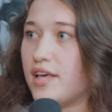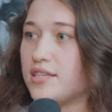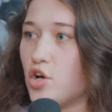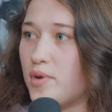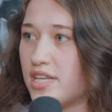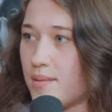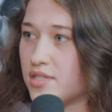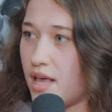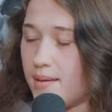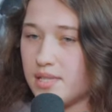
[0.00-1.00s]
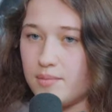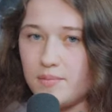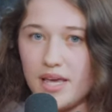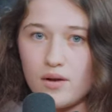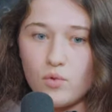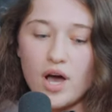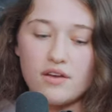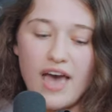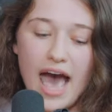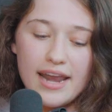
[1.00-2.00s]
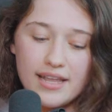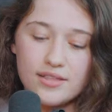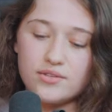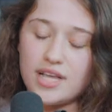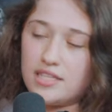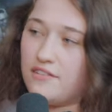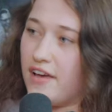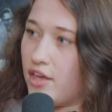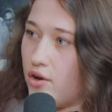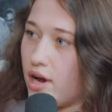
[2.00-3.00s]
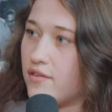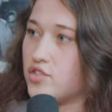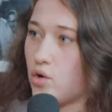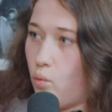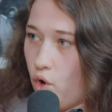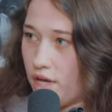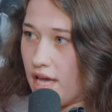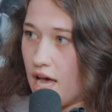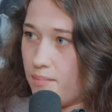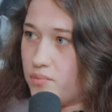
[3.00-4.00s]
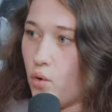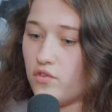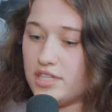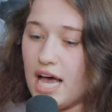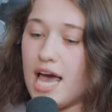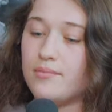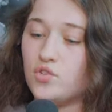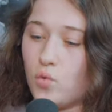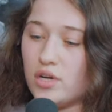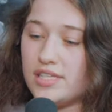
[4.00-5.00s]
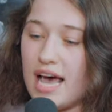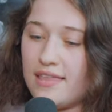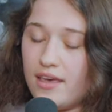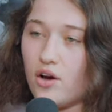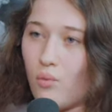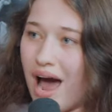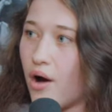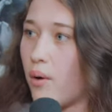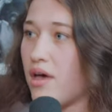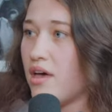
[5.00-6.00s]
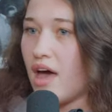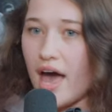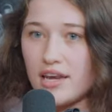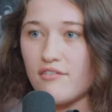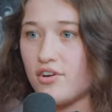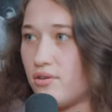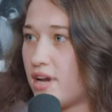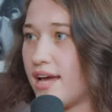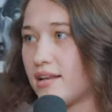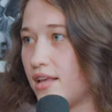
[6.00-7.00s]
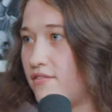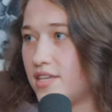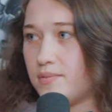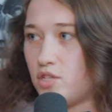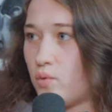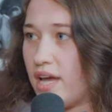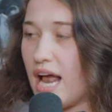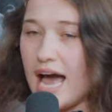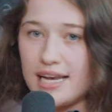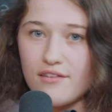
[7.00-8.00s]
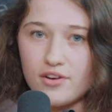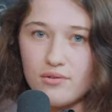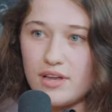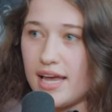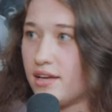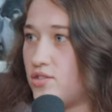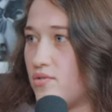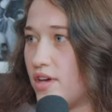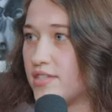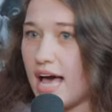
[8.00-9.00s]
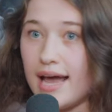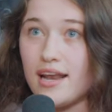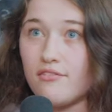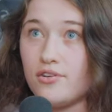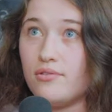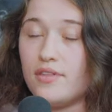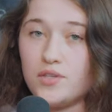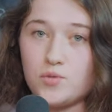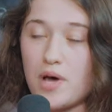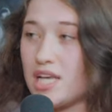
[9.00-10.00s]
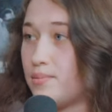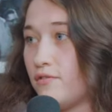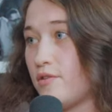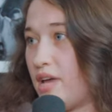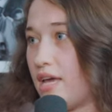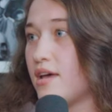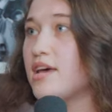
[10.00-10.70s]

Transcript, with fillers: Like so many times clients come to me and we'll kind of add in those sets to failure, kind of start working up over time towards that. And they go, wow, I never knew that I could lift this much weight. I never knew that I could do this. I never knew that this was possible for me.